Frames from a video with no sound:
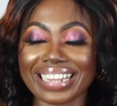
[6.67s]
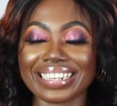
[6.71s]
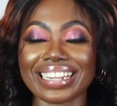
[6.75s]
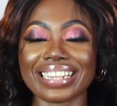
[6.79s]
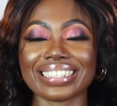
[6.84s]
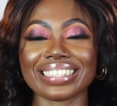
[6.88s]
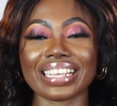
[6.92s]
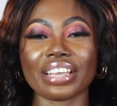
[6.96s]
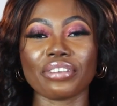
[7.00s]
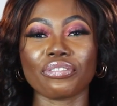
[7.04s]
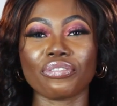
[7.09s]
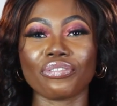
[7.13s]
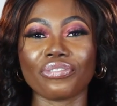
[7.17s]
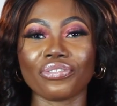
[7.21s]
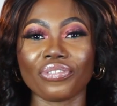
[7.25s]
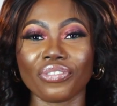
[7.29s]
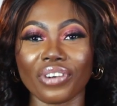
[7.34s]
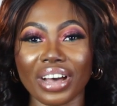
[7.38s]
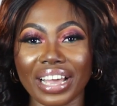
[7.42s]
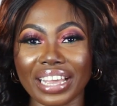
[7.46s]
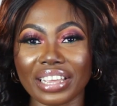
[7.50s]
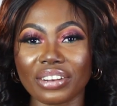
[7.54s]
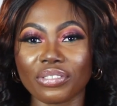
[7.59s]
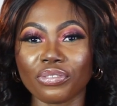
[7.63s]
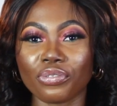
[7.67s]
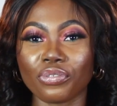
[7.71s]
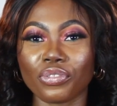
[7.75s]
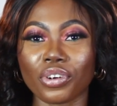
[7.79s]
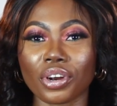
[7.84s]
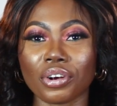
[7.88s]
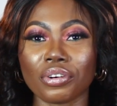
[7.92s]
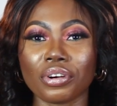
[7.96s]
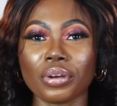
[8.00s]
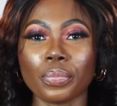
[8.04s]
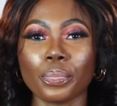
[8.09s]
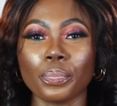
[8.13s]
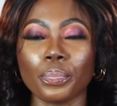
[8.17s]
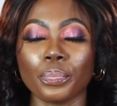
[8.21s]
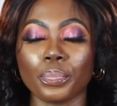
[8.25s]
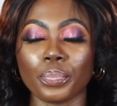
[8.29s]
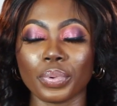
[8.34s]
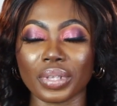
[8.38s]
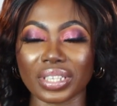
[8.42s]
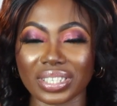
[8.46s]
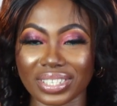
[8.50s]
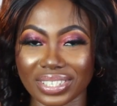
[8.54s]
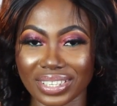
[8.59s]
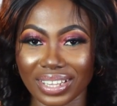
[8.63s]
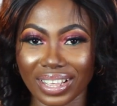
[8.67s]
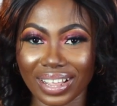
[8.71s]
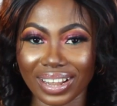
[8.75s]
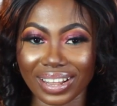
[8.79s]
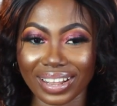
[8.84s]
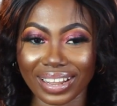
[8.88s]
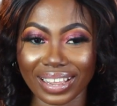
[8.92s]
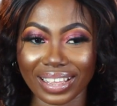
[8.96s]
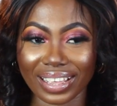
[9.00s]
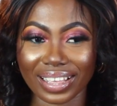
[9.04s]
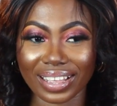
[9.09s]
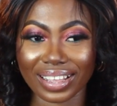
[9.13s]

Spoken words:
that I find very bizarre.